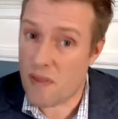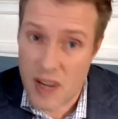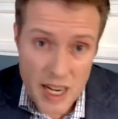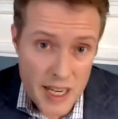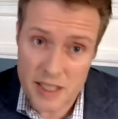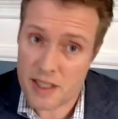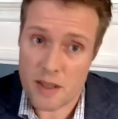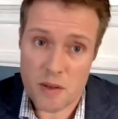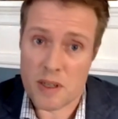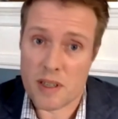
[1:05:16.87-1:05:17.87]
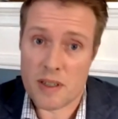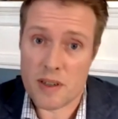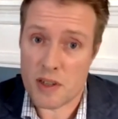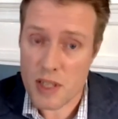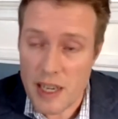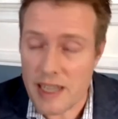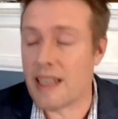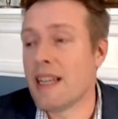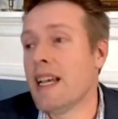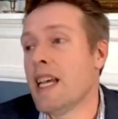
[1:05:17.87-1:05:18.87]
find your, your
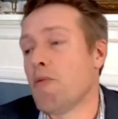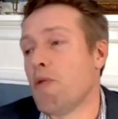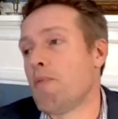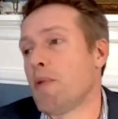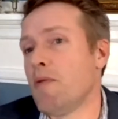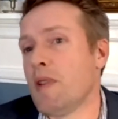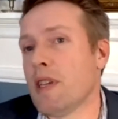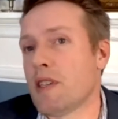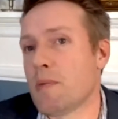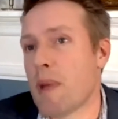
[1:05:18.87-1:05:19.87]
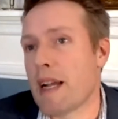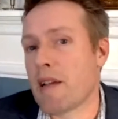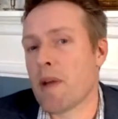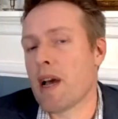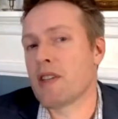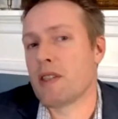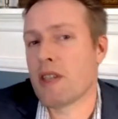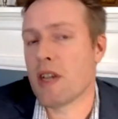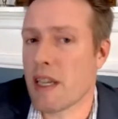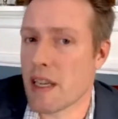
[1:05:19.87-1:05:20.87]
site we've proven this back at
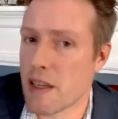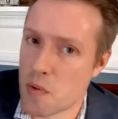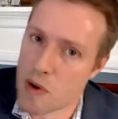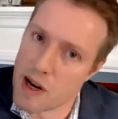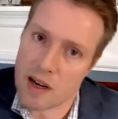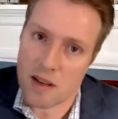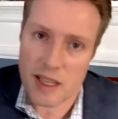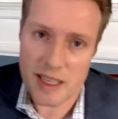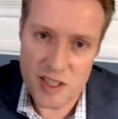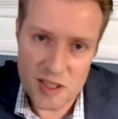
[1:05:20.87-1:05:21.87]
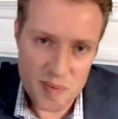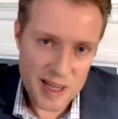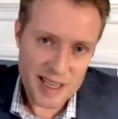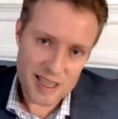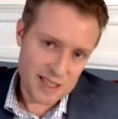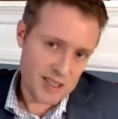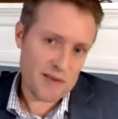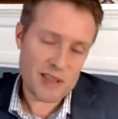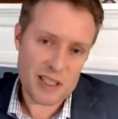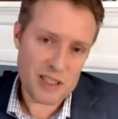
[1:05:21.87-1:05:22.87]
Mashantucket as well, like just by in
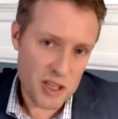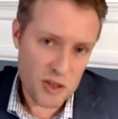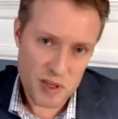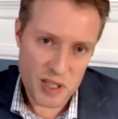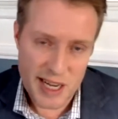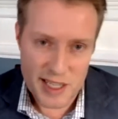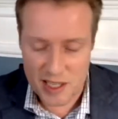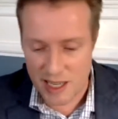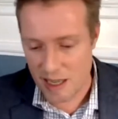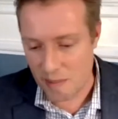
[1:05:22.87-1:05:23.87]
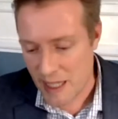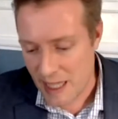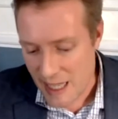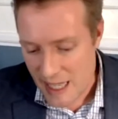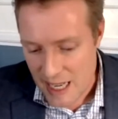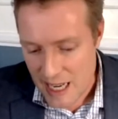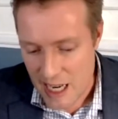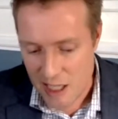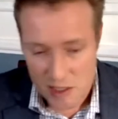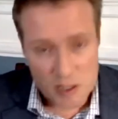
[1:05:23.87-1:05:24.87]
17th century sites, um,
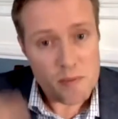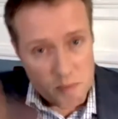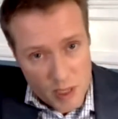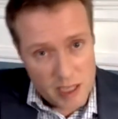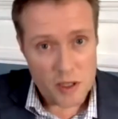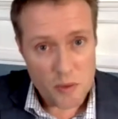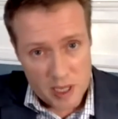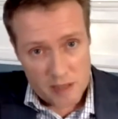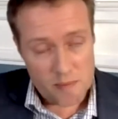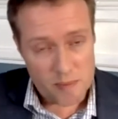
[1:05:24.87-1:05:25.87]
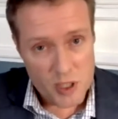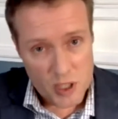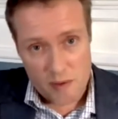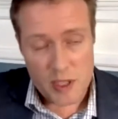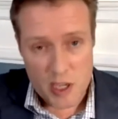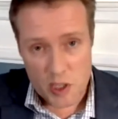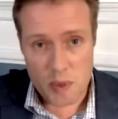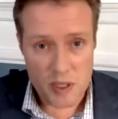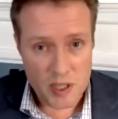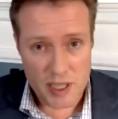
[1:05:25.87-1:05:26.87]
uh, doing a shovel test
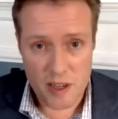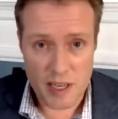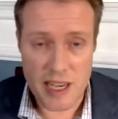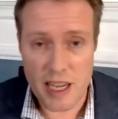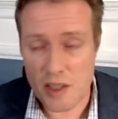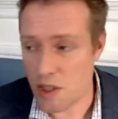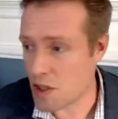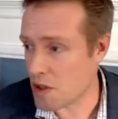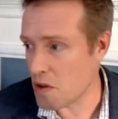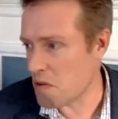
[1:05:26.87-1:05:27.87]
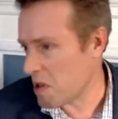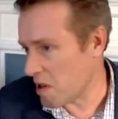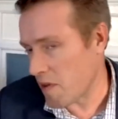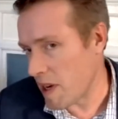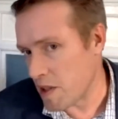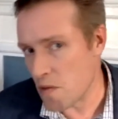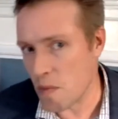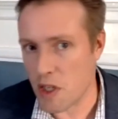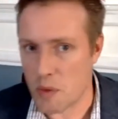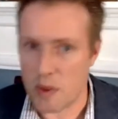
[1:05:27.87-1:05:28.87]
pits like archaeologists do. We didn't find too
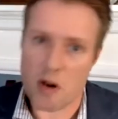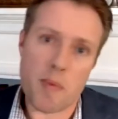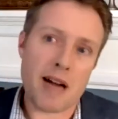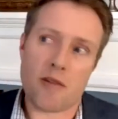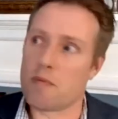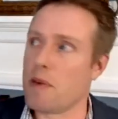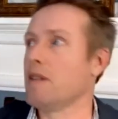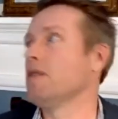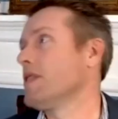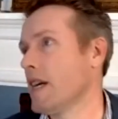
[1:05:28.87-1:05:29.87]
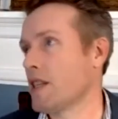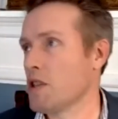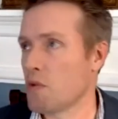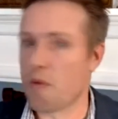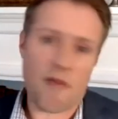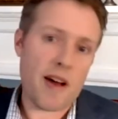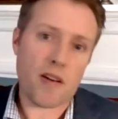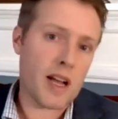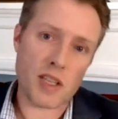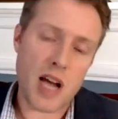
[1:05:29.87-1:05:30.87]
much. We go back with metal detectors. We found
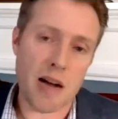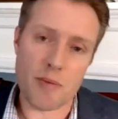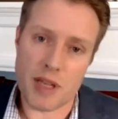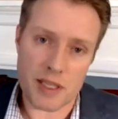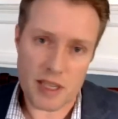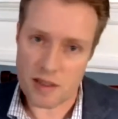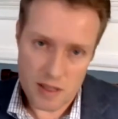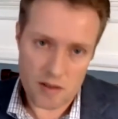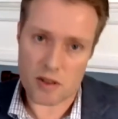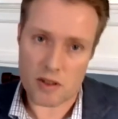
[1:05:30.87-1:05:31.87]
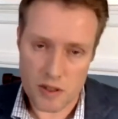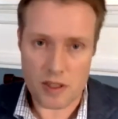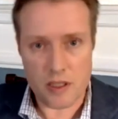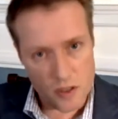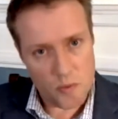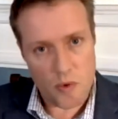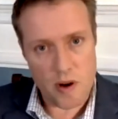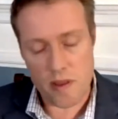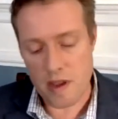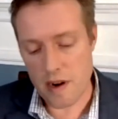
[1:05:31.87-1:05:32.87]
all kinds of objects that you know clearly just
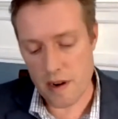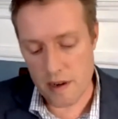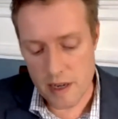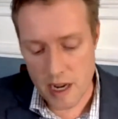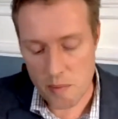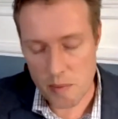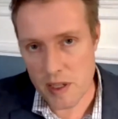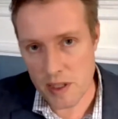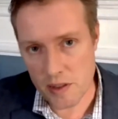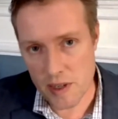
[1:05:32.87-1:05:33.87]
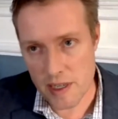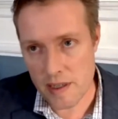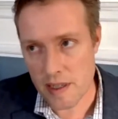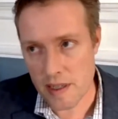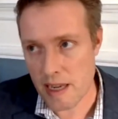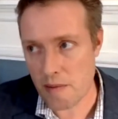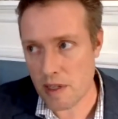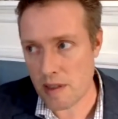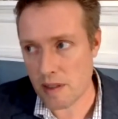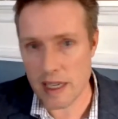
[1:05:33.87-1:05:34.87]
weren't there um, in the grid that
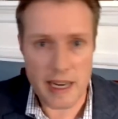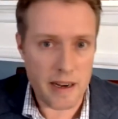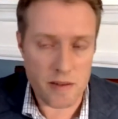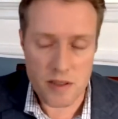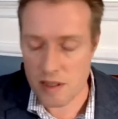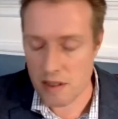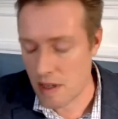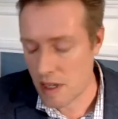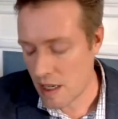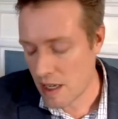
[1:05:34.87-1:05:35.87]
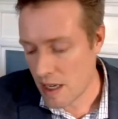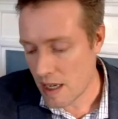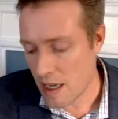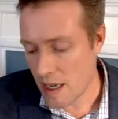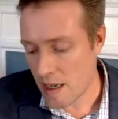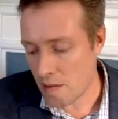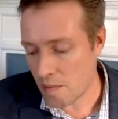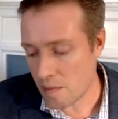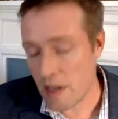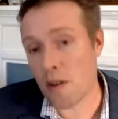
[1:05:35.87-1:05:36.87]
we laid out. So um,
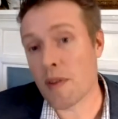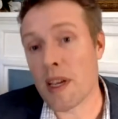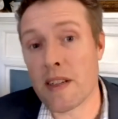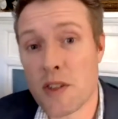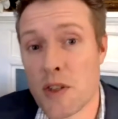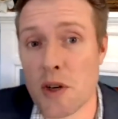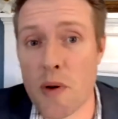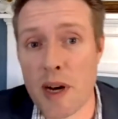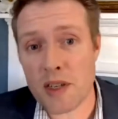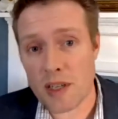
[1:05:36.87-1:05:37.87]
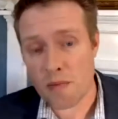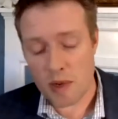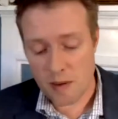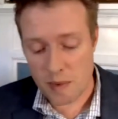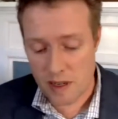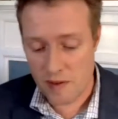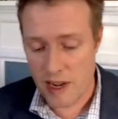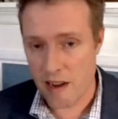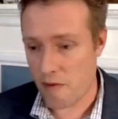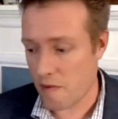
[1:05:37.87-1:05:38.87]
I don't know if that answers your question, but I mean, yeah, if you
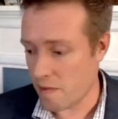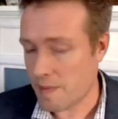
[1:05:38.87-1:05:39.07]
no, have,